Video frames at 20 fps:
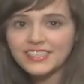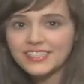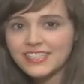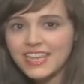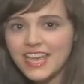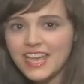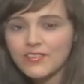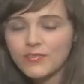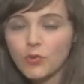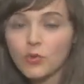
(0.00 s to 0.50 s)

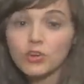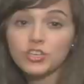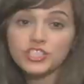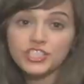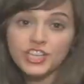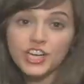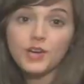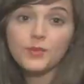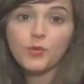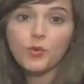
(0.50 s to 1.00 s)
save, or
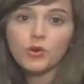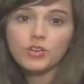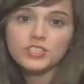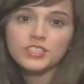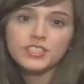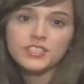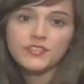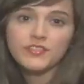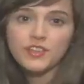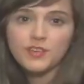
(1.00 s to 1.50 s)
share
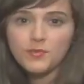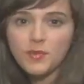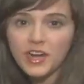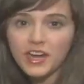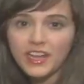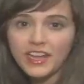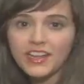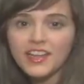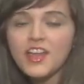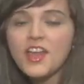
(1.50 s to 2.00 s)
portions of their
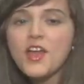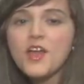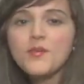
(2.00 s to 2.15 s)
money.